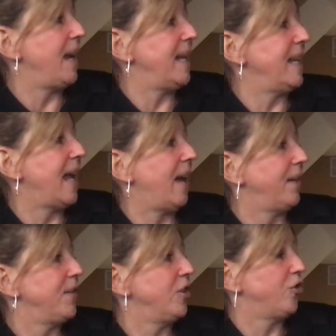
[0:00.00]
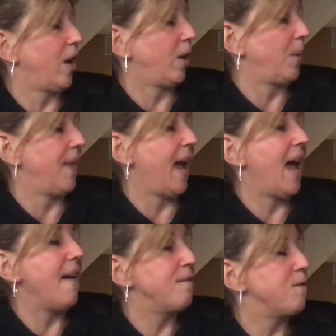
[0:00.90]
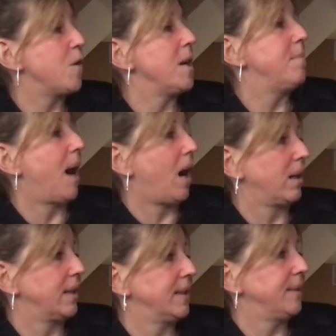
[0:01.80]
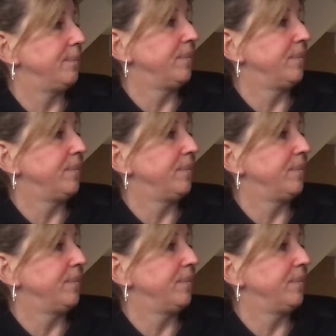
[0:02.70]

in and out of the truck with every box.